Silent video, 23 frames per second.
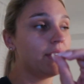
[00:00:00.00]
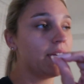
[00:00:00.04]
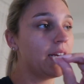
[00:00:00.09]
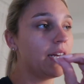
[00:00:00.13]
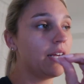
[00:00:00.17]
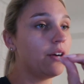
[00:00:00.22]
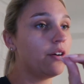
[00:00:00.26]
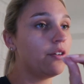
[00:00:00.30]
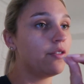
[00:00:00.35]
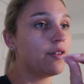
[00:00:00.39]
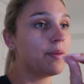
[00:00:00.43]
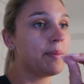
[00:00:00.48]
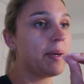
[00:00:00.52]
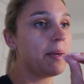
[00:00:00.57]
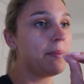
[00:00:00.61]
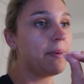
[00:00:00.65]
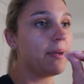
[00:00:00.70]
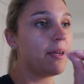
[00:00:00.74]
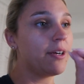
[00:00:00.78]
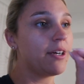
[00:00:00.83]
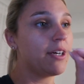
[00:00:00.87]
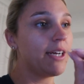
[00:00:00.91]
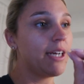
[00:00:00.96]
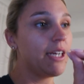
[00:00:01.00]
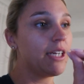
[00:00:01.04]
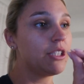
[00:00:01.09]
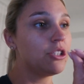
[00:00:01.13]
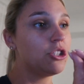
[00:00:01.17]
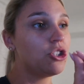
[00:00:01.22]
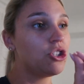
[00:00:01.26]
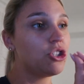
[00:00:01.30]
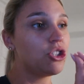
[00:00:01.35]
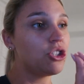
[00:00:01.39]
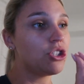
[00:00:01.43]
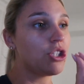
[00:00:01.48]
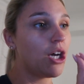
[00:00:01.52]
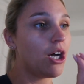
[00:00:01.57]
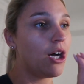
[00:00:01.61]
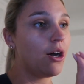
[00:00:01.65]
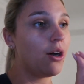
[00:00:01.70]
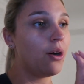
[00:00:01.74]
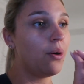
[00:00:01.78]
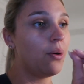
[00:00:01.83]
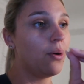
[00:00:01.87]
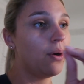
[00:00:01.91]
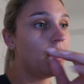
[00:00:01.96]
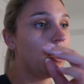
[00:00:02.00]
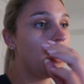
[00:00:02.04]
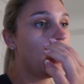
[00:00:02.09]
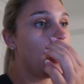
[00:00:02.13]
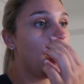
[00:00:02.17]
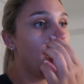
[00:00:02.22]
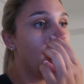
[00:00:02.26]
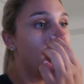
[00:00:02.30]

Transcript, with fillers: getting over my period, so